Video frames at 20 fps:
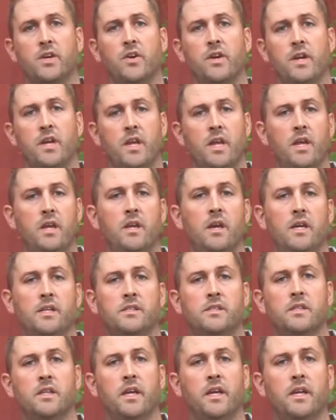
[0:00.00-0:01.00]
are in a
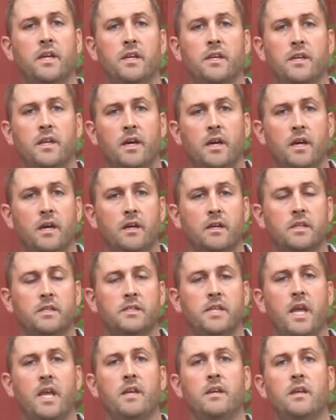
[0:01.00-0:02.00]
isolated
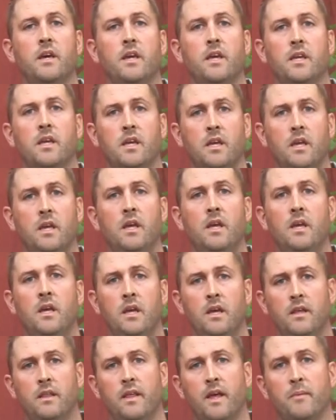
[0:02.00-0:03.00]
contained dike
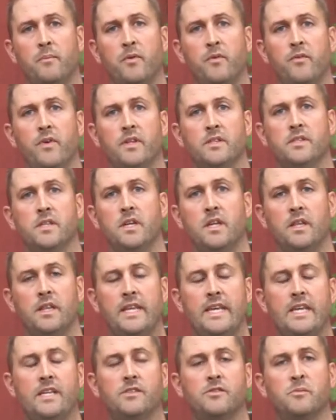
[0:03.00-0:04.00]
that prevents any
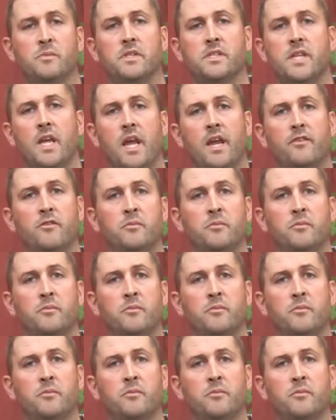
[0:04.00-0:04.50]
leaks from the tank